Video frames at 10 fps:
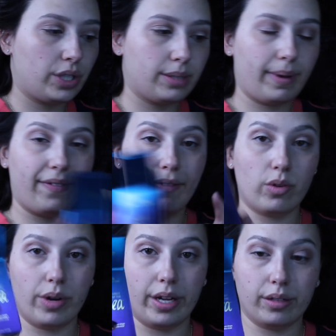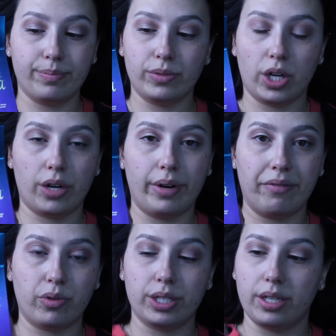this is my favorite oil, Tarte
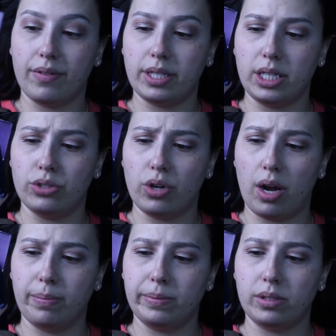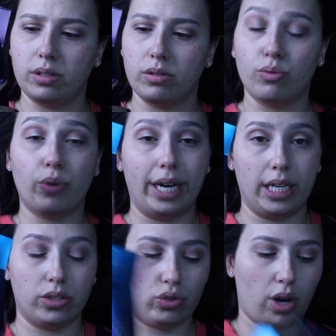Rainforest of the Sea Drops,
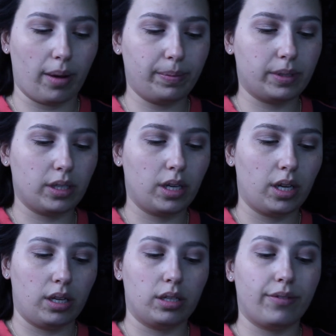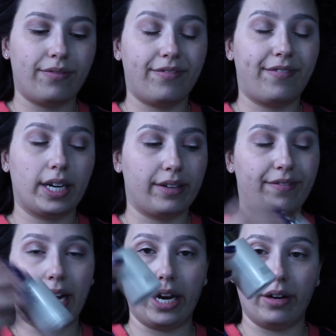Radiance Drops. Freaking
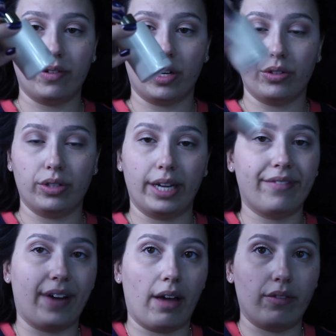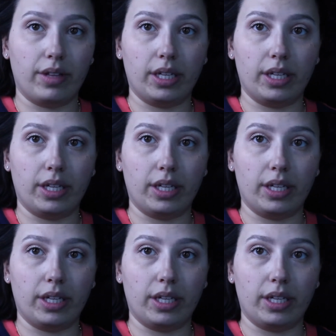fire, I've gone through like 5 of